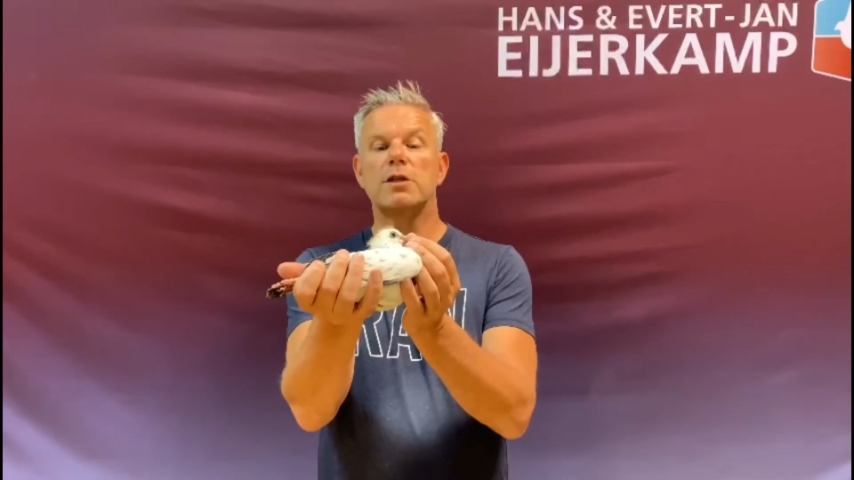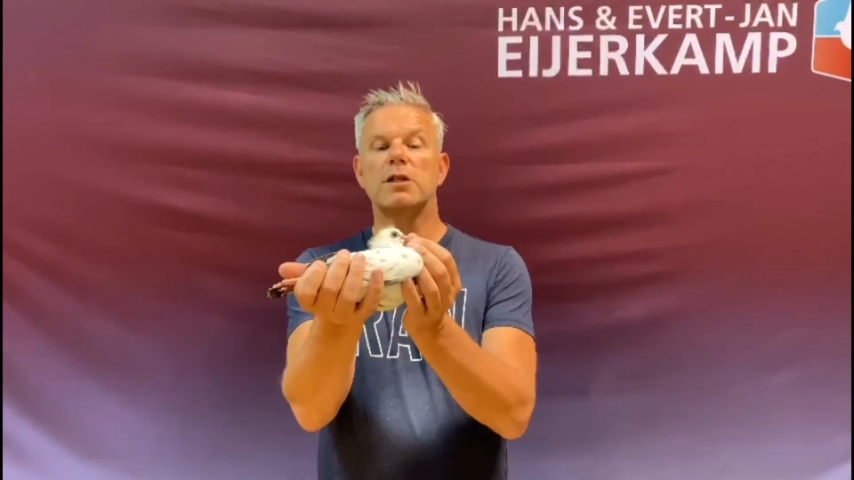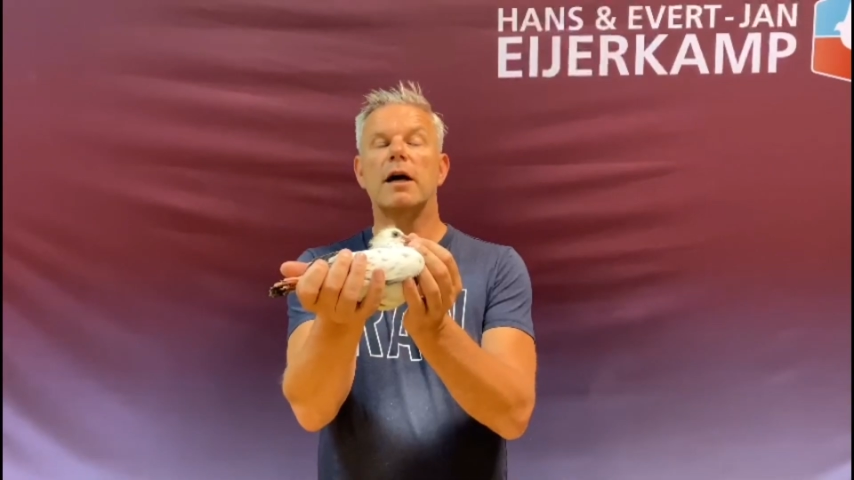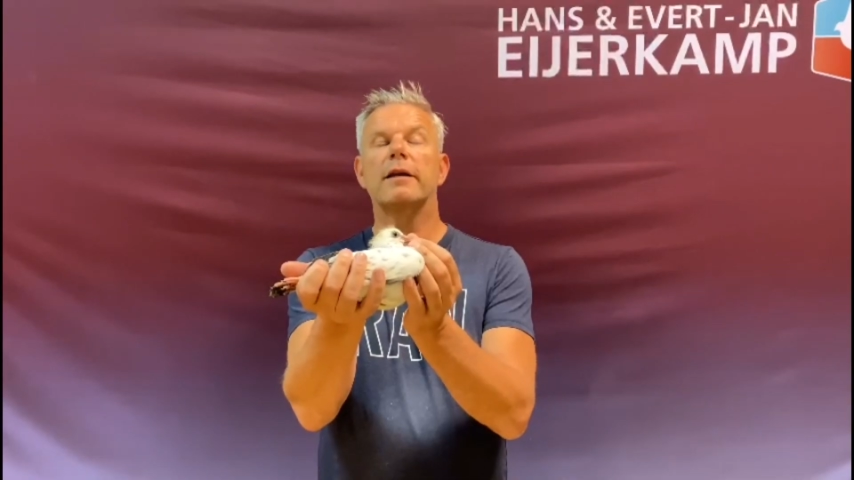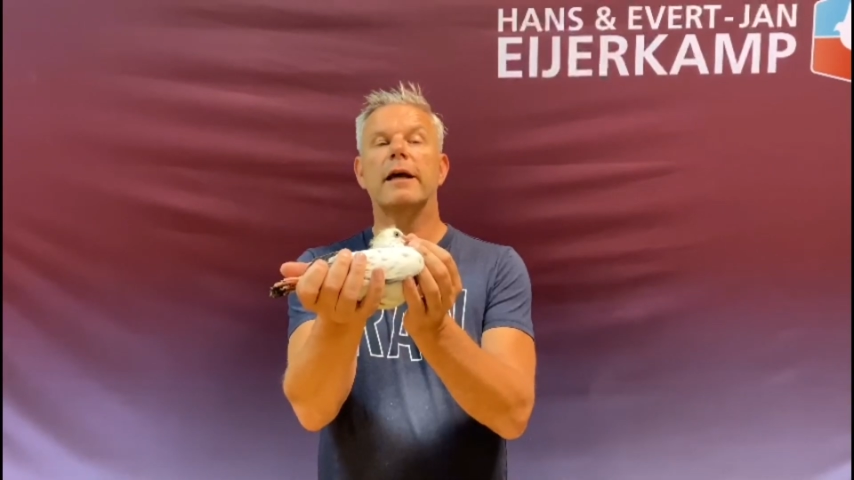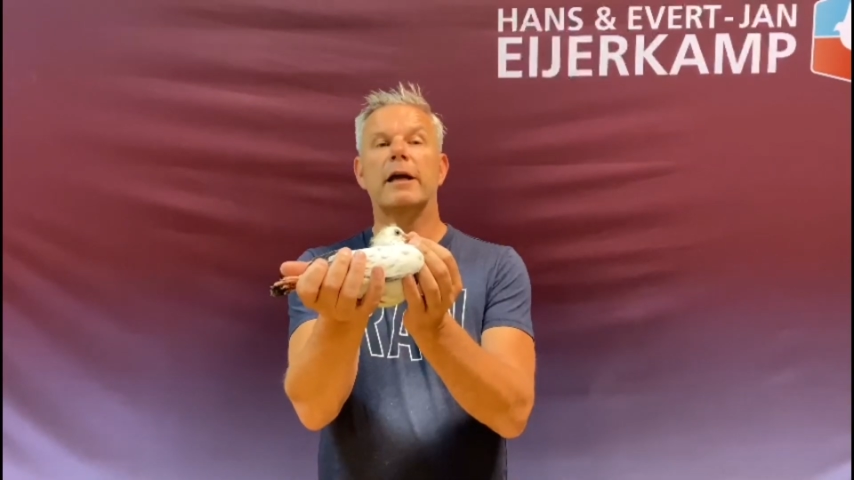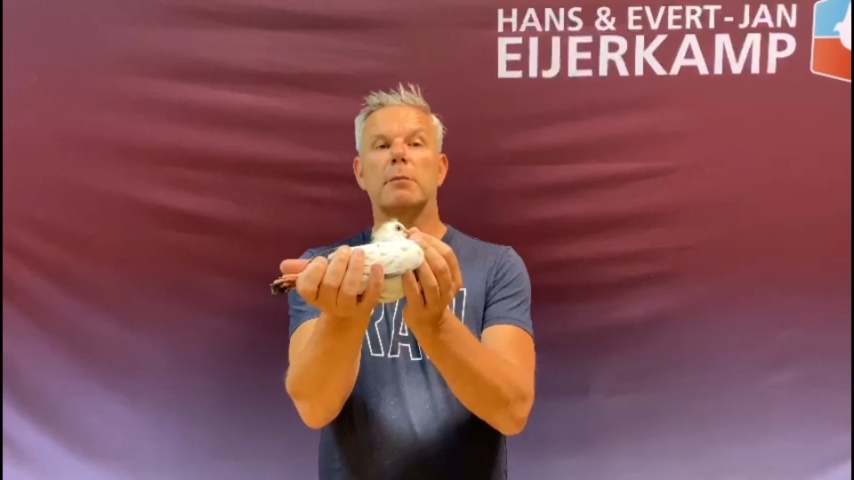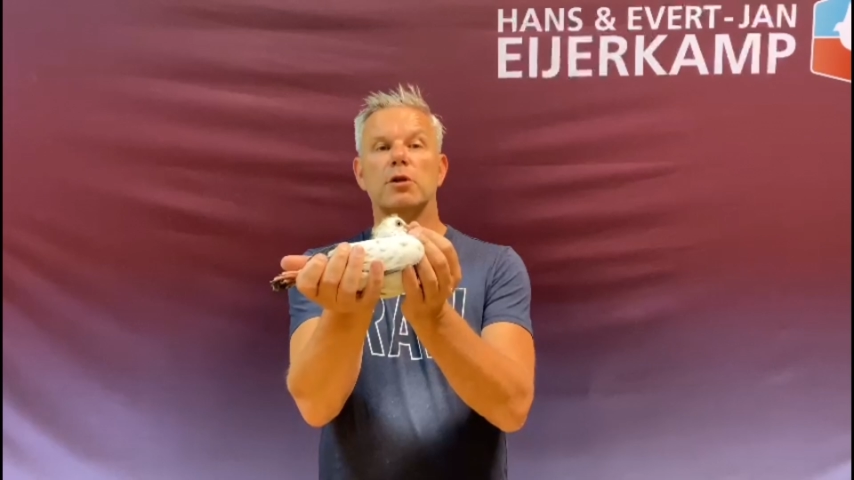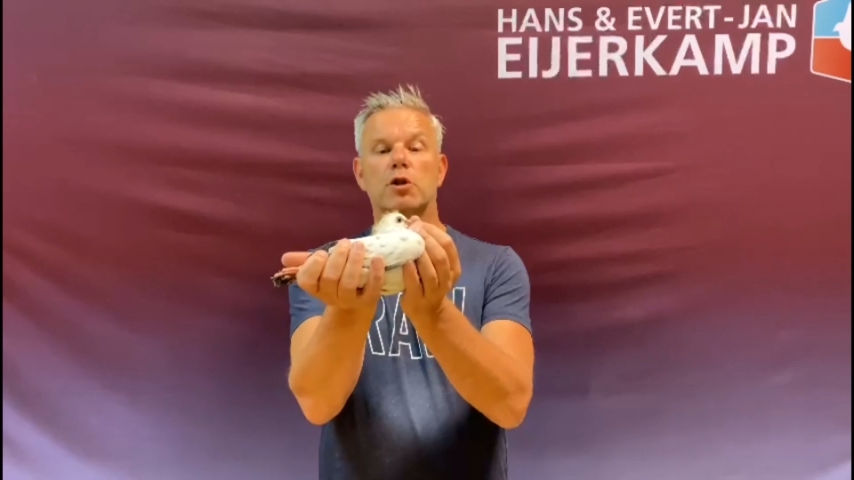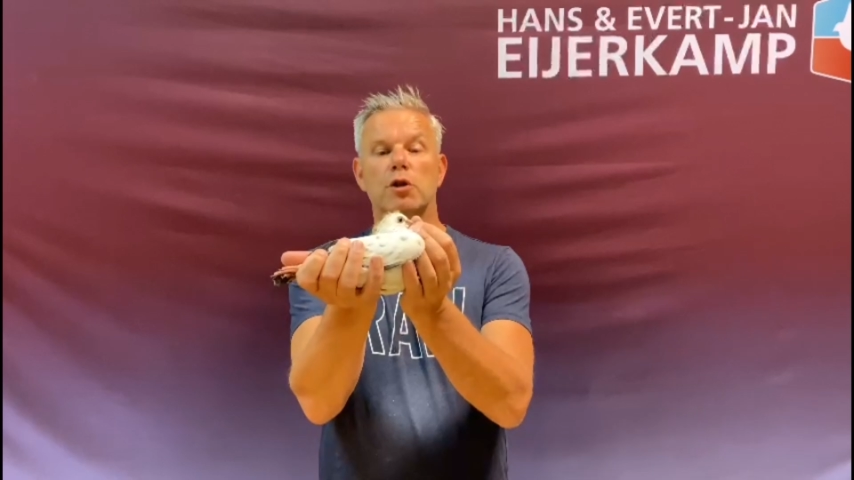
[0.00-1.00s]
side, the
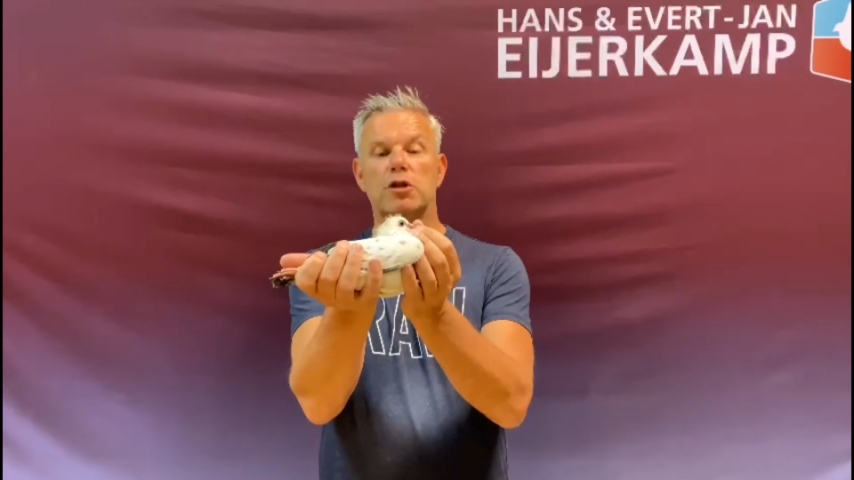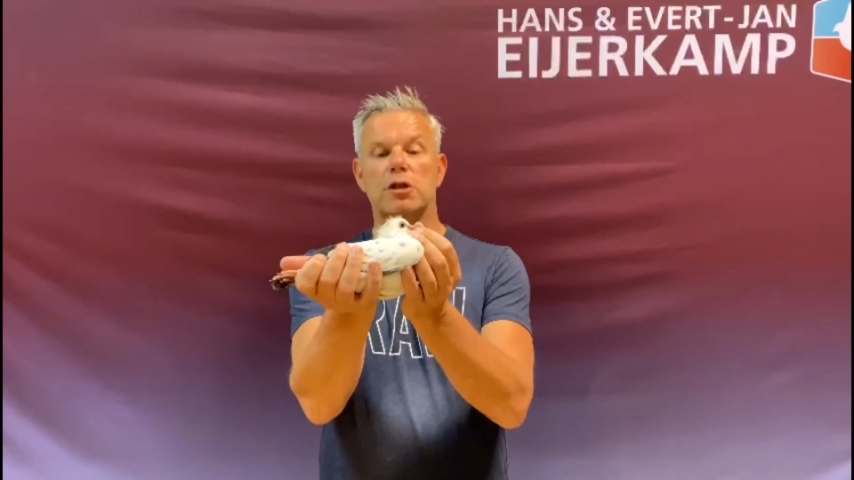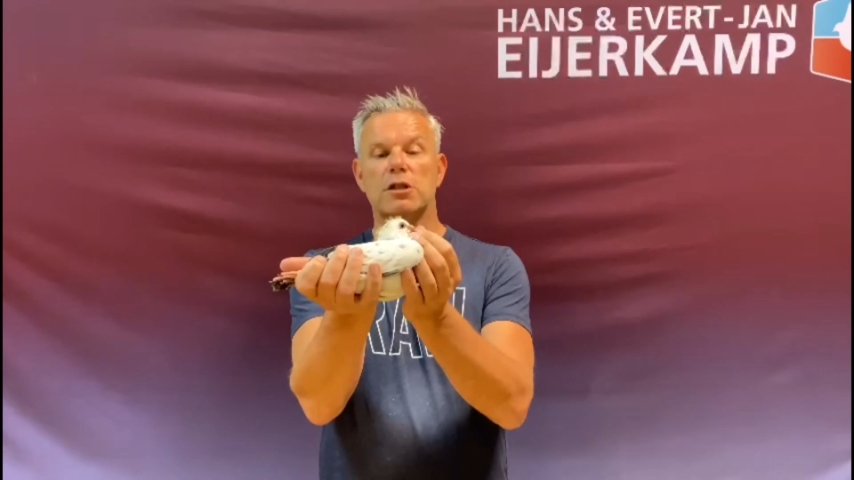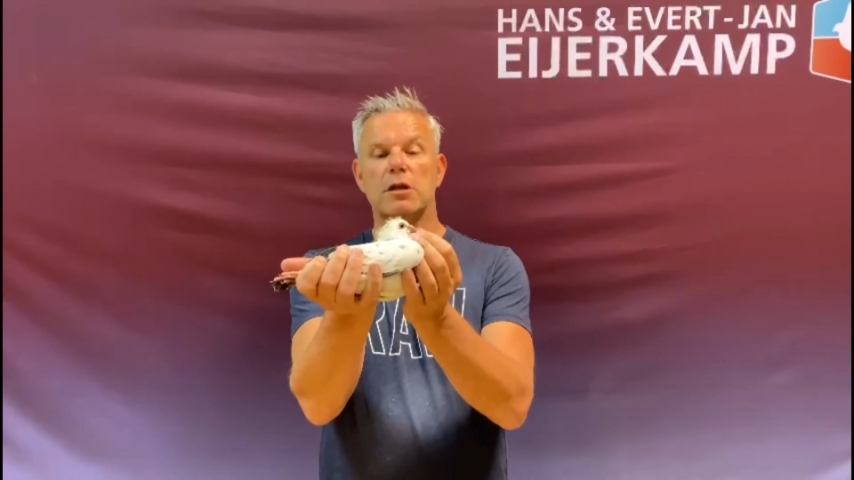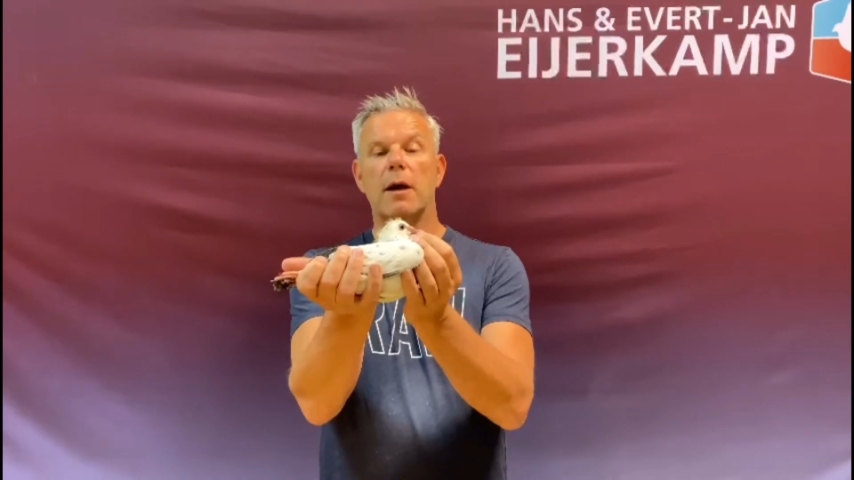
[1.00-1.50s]
Heremans-Ceusters,